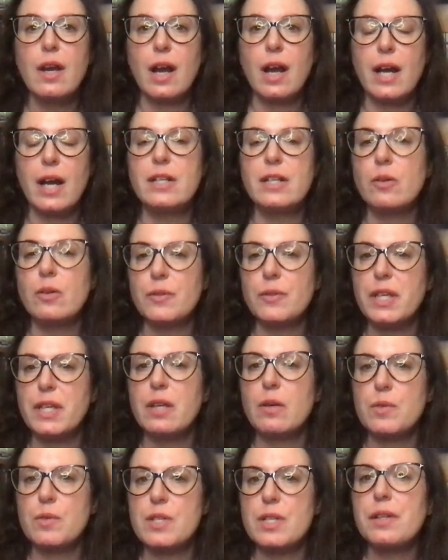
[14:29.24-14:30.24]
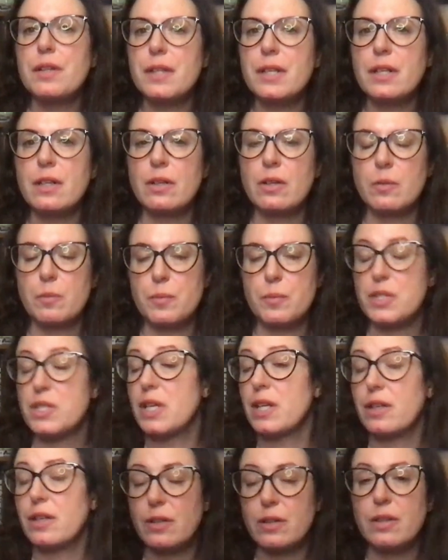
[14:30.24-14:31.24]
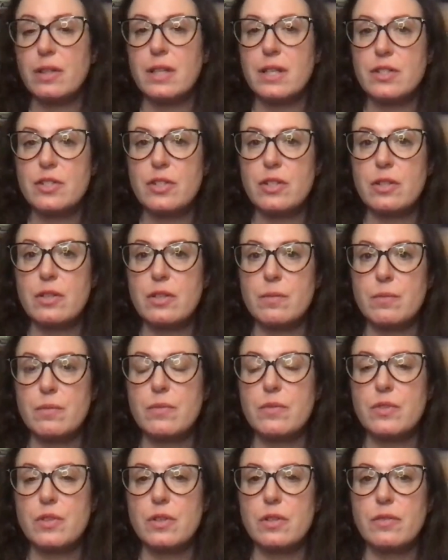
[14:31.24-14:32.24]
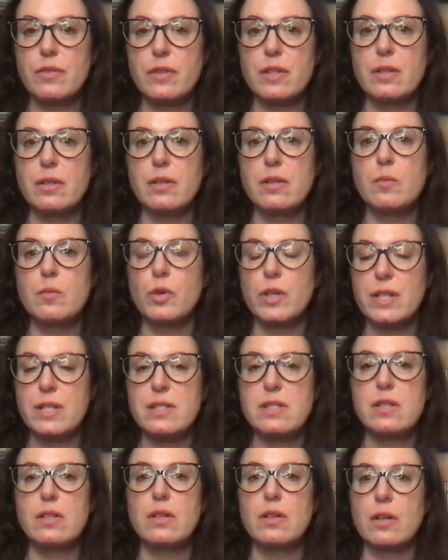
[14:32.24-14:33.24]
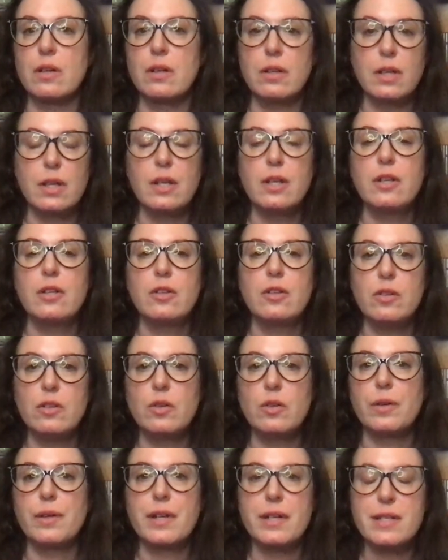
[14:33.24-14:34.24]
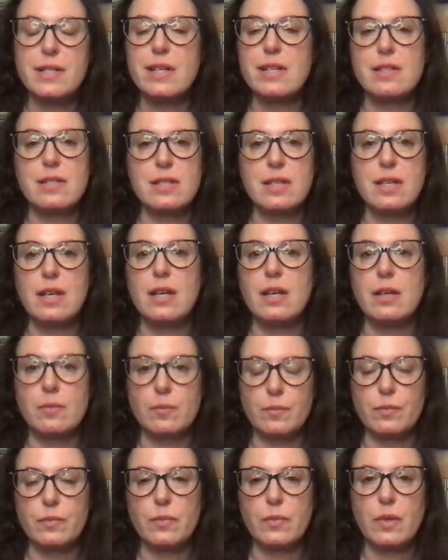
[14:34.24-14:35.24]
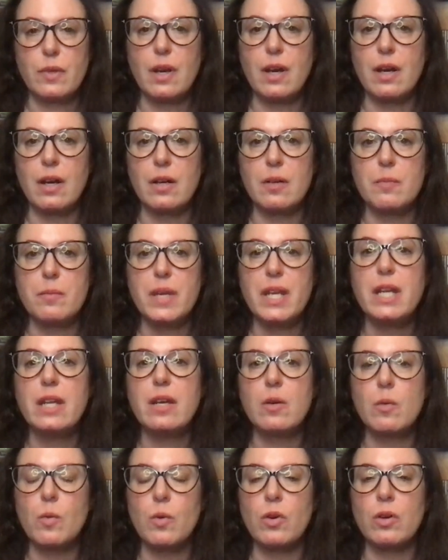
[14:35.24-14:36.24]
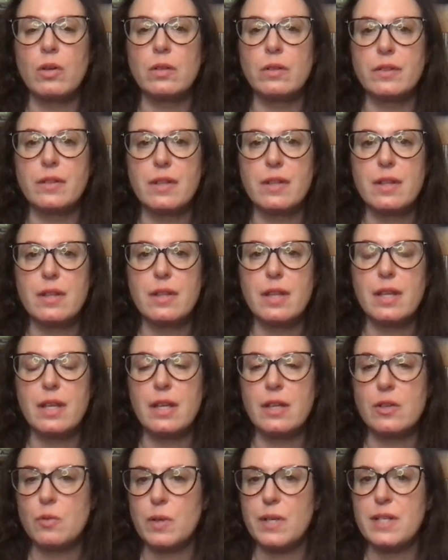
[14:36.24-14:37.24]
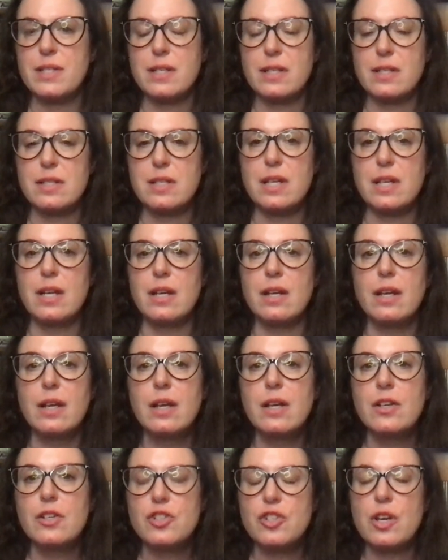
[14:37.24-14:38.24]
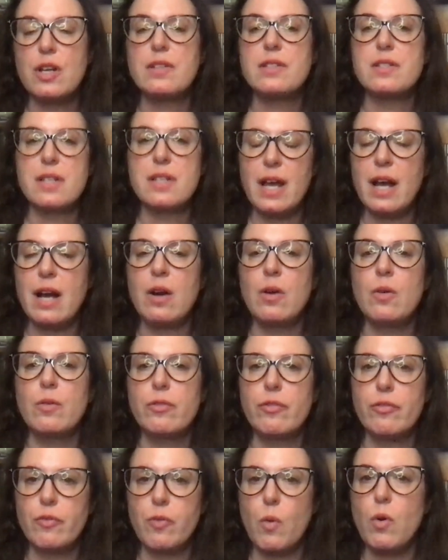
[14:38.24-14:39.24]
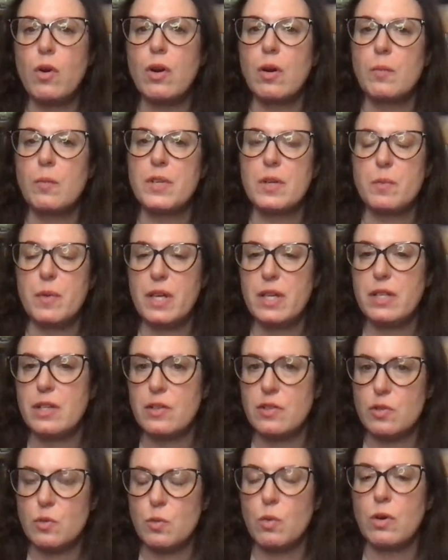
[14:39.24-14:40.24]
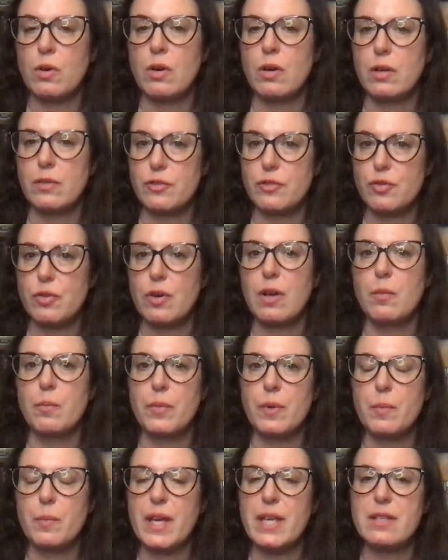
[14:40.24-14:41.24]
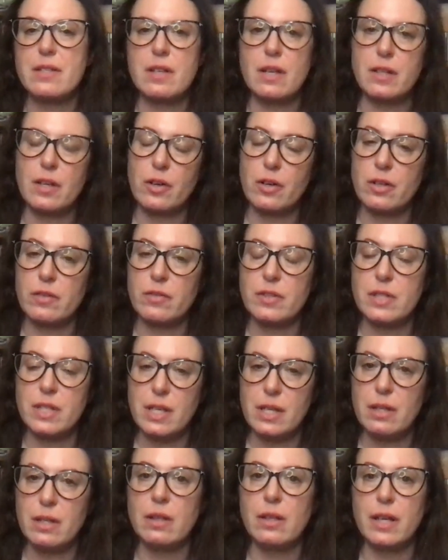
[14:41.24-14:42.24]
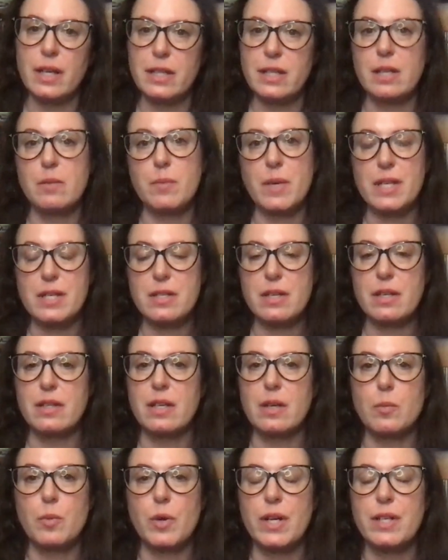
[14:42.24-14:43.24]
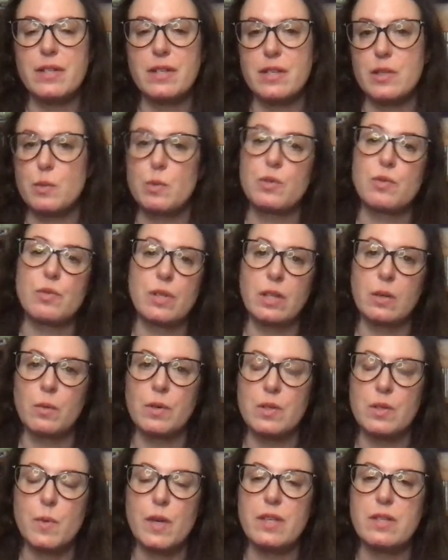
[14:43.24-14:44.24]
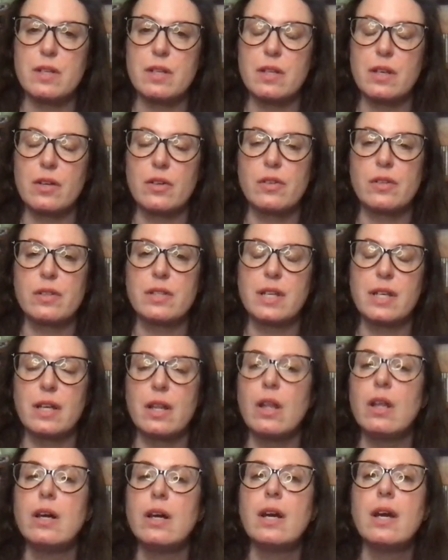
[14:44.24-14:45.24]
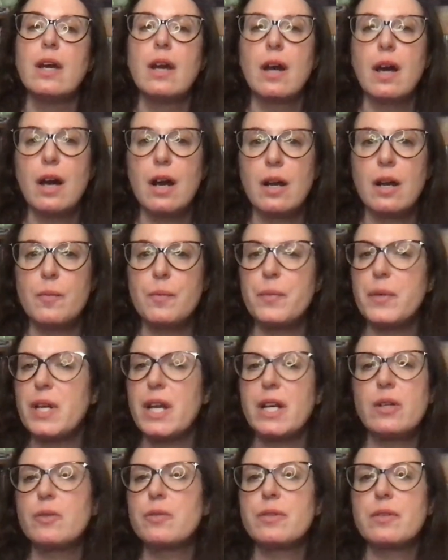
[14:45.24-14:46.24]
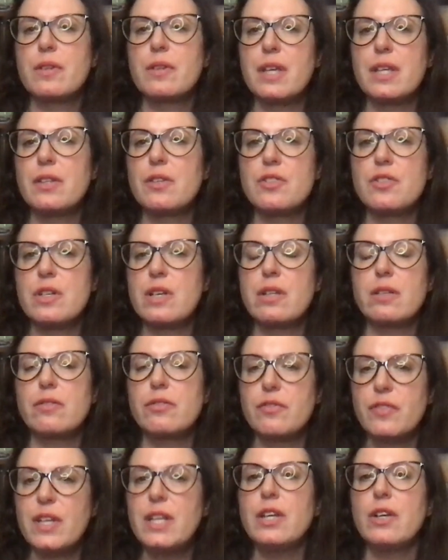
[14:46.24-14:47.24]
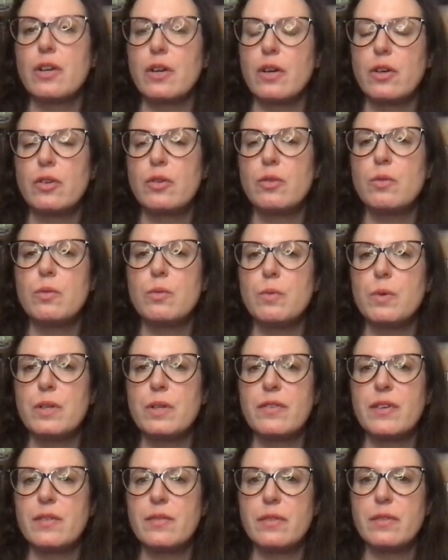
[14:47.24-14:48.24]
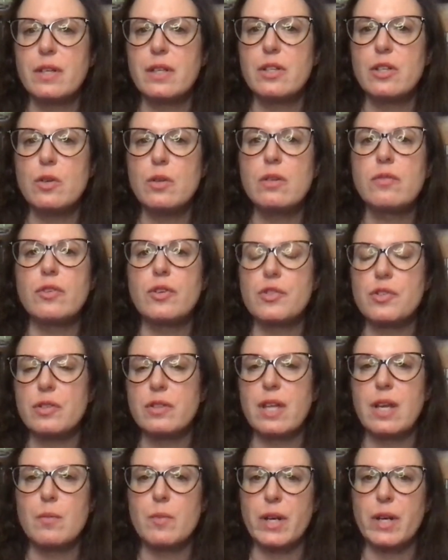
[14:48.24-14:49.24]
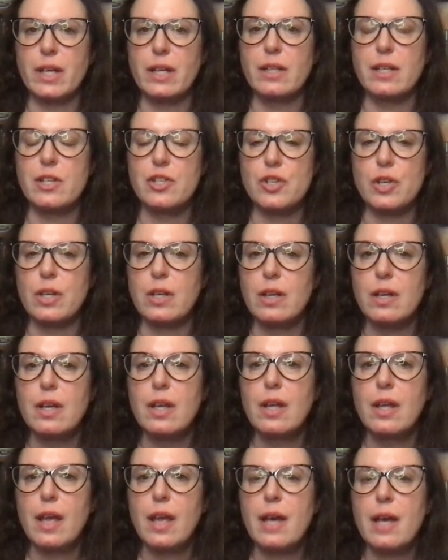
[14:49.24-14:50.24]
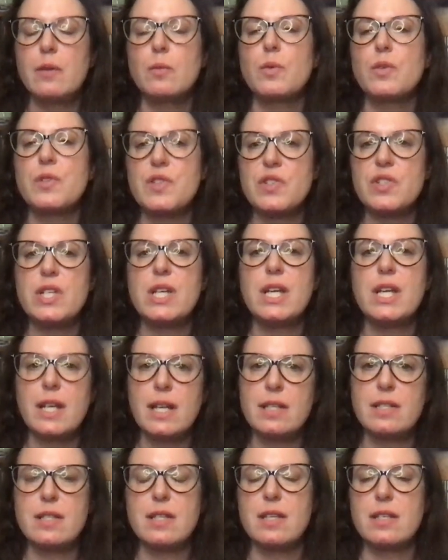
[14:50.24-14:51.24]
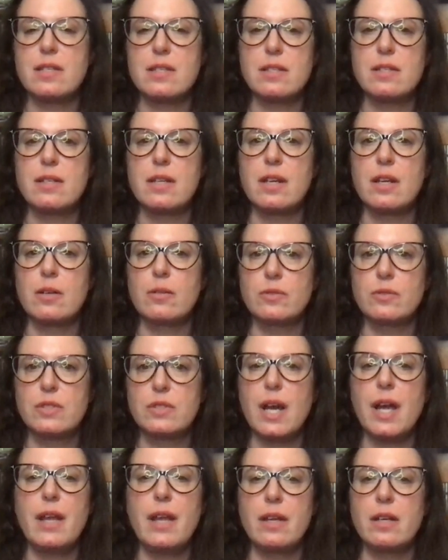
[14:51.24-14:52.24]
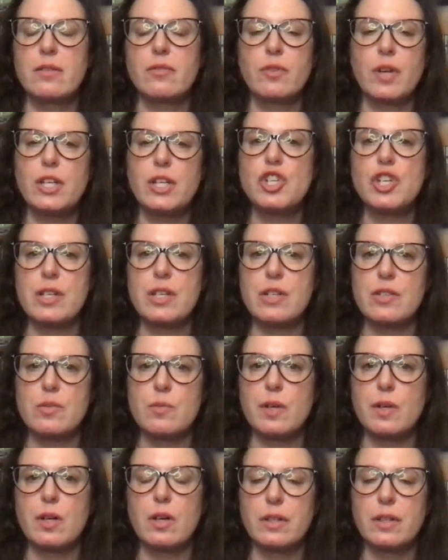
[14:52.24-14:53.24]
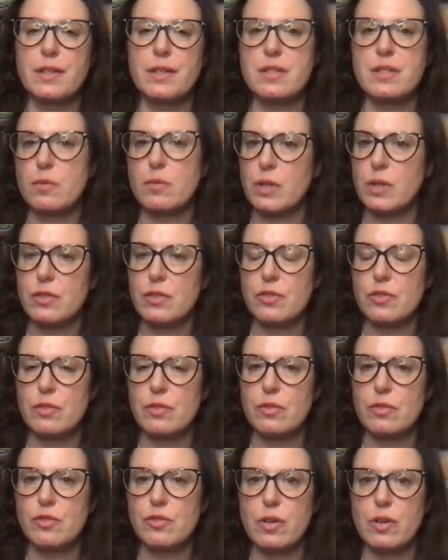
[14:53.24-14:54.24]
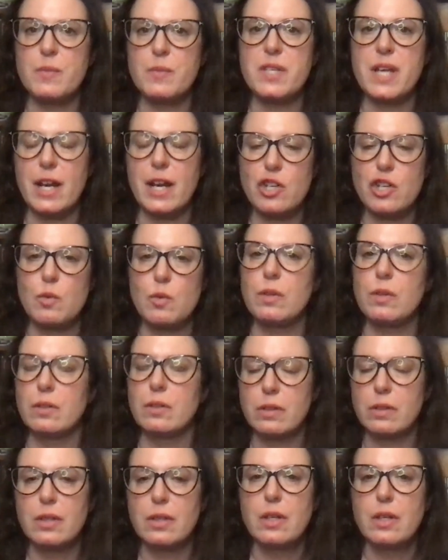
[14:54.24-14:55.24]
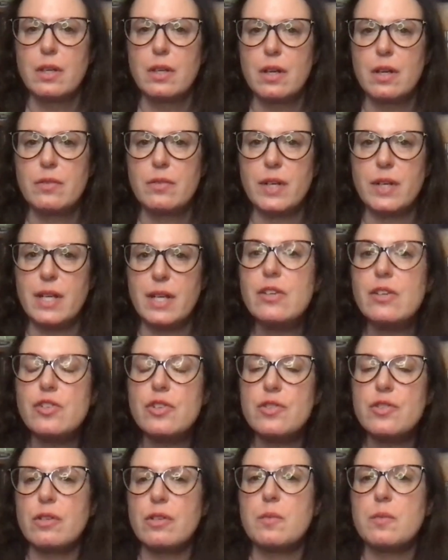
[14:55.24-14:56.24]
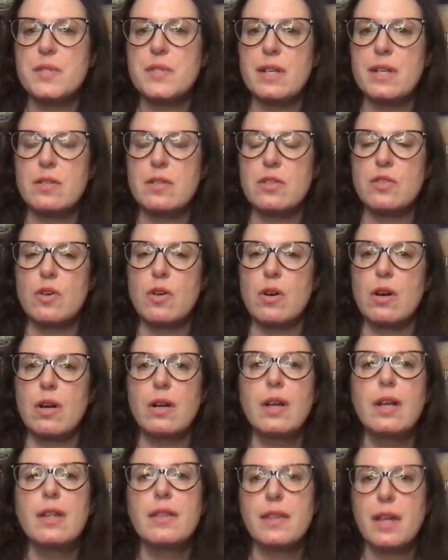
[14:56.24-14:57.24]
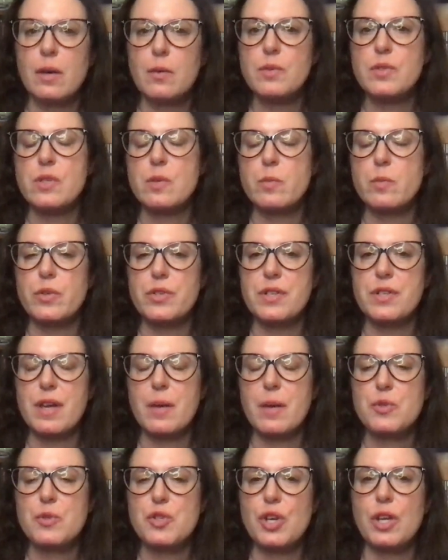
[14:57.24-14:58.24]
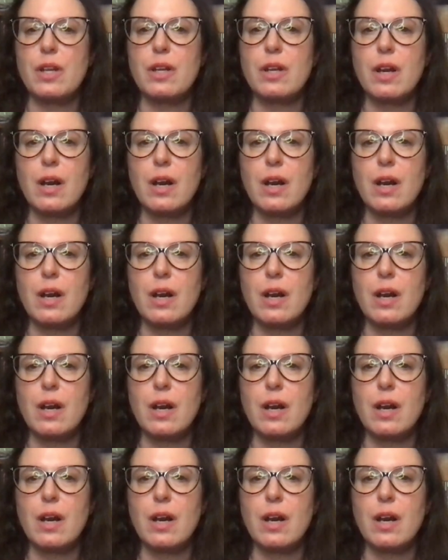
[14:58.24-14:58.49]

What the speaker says: I don't think it was clear, particularly to sort of the more insular New York, D.C. Media world that in 2016, just how formed opinions were of Trump based on The Art of the Deal and then based on The Apprentice, which really was based on The Art of the Deal. But I don't think there's another figure who would have had universal name recognition and was seen as this, titan of riches, regardless of what Trump's actual financial circumstances are. That was the perception.